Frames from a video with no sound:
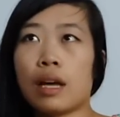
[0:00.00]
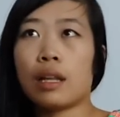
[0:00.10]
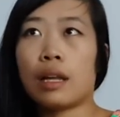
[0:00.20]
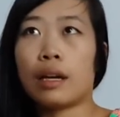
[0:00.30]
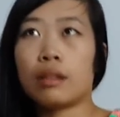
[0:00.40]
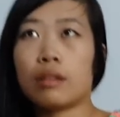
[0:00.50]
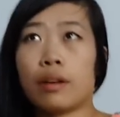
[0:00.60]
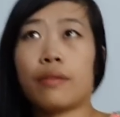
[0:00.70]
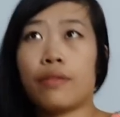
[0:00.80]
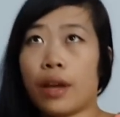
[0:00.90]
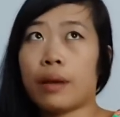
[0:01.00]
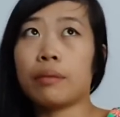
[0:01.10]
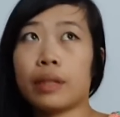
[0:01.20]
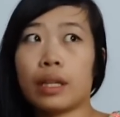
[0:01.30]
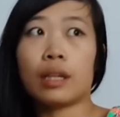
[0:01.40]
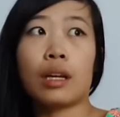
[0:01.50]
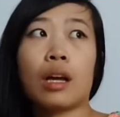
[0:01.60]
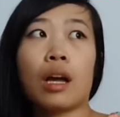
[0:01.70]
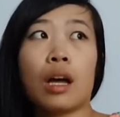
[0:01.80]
that like their family,